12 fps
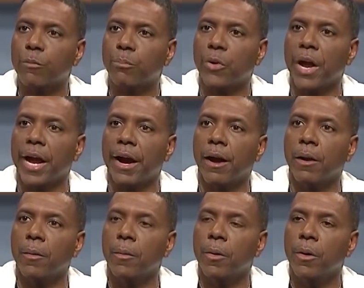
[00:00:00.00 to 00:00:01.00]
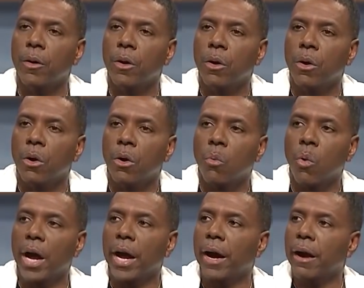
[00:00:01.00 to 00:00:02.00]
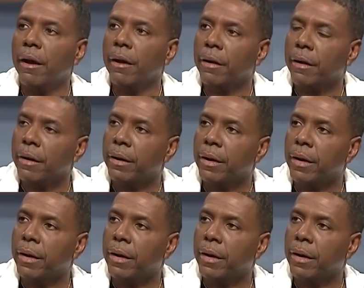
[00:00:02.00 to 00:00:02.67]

a prayer where